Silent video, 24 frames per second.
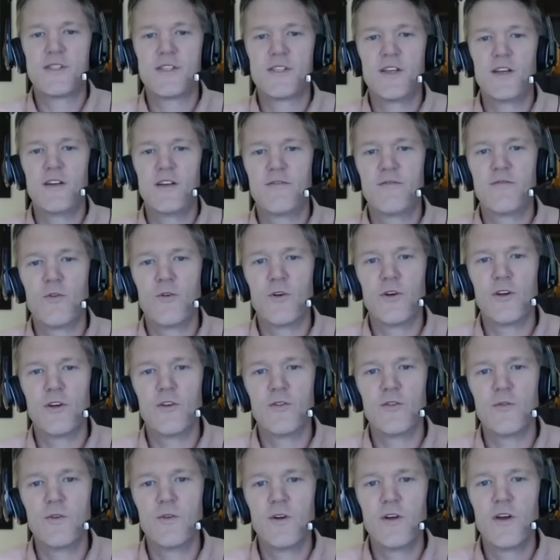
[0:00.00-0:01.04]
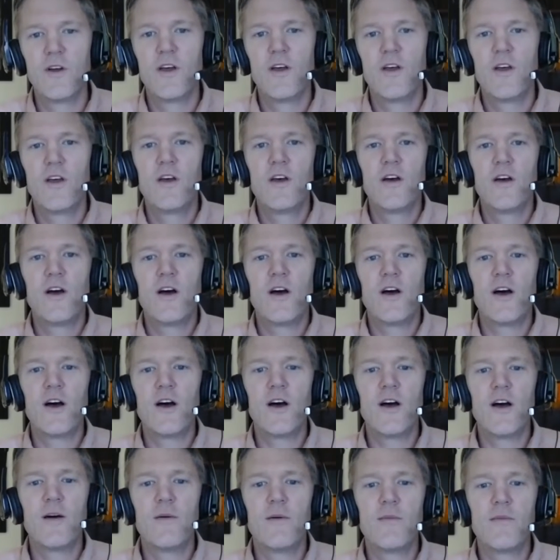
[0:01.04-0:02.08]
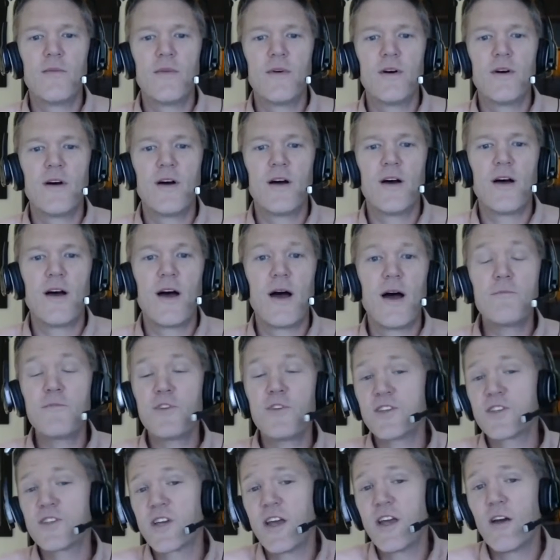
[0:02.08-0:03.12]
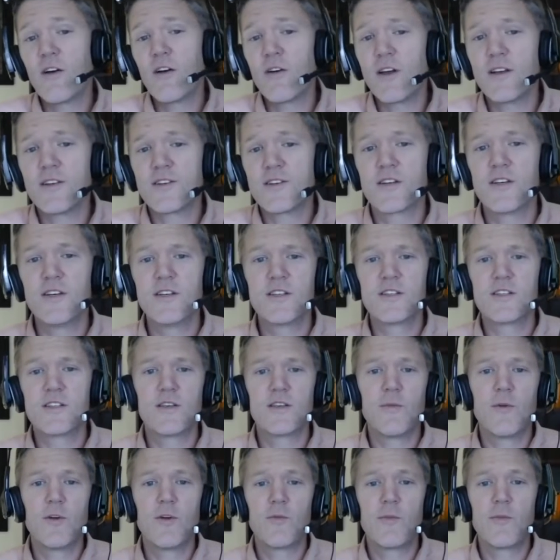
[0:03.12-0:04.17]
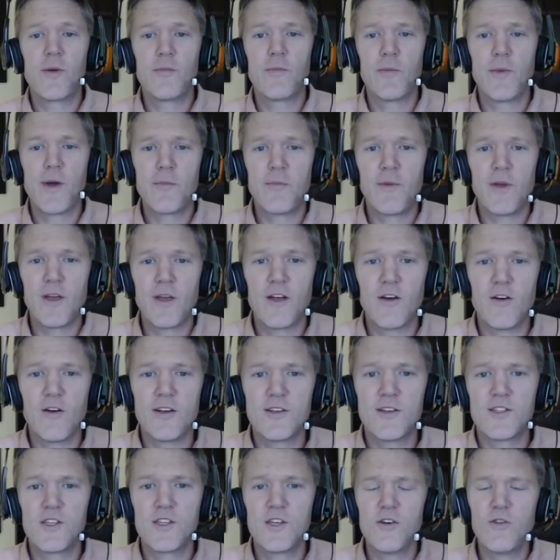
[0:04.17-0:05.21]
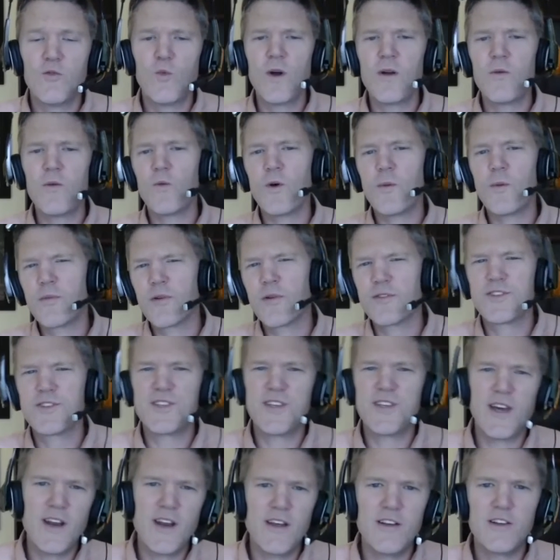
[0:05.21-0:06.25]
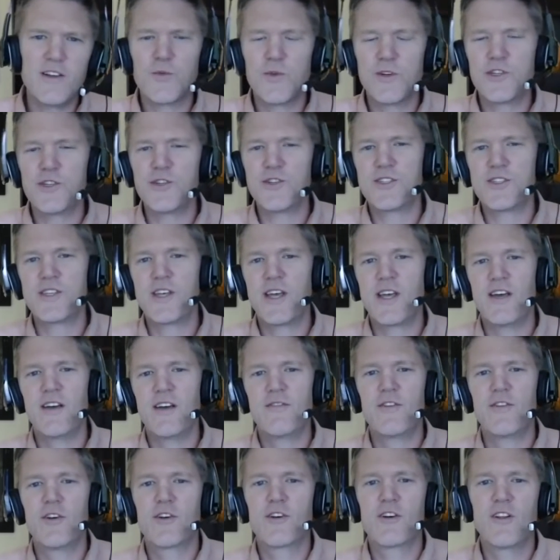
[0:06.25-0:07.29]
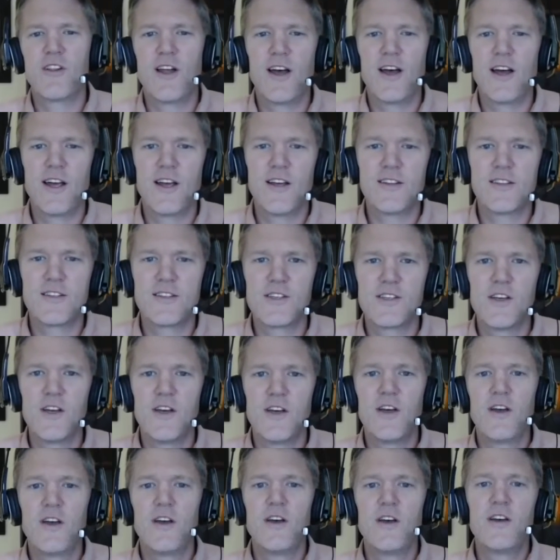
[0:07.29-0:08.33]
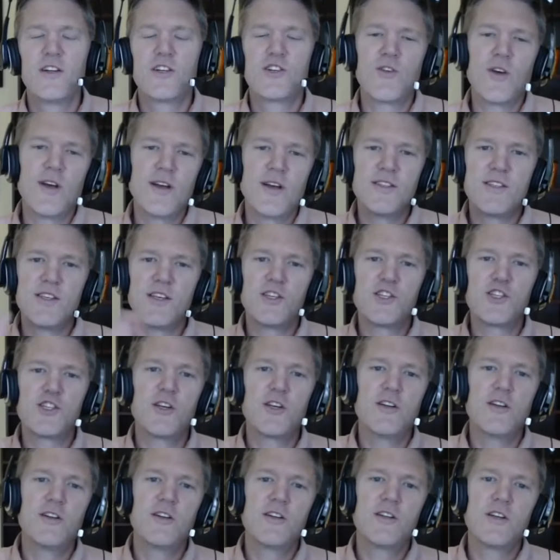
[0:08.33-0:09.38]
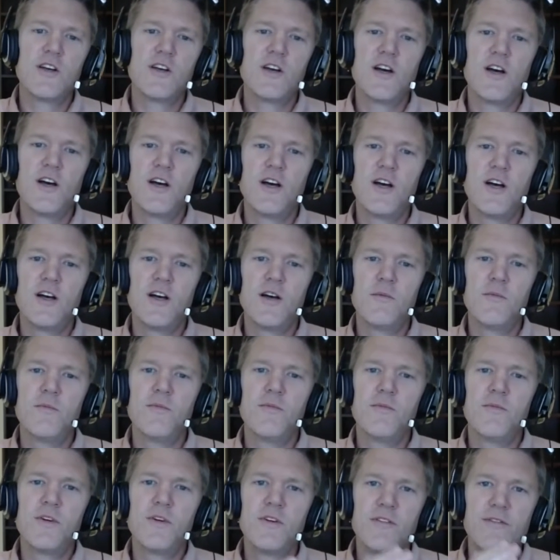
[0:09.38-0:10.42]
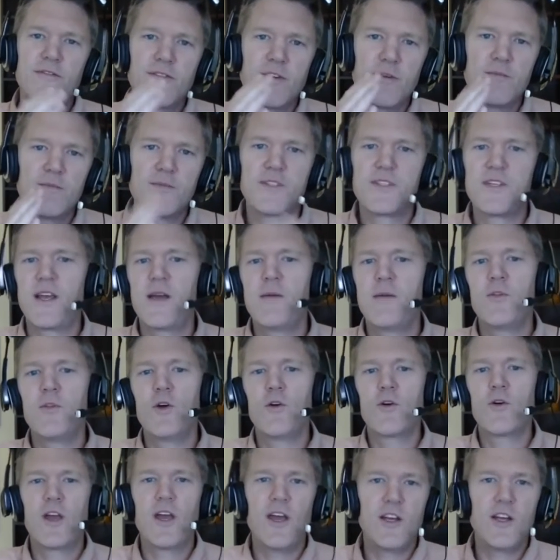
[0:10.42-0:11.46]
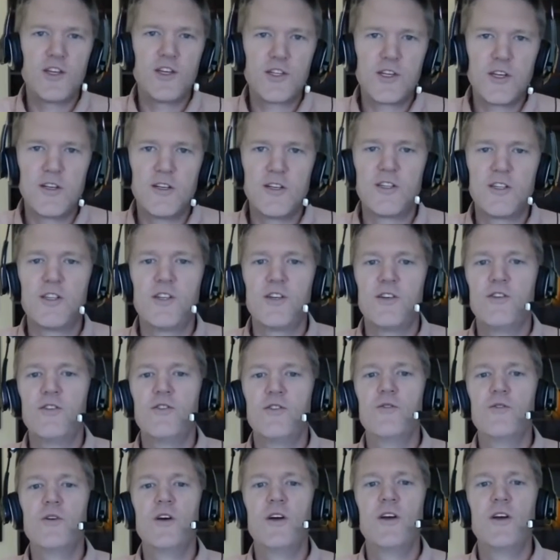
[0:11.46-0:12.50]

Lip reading: then for you. Yeah. I'm just curious because some other people might be curious too. What percentage would you say of your clients transitioned from same location to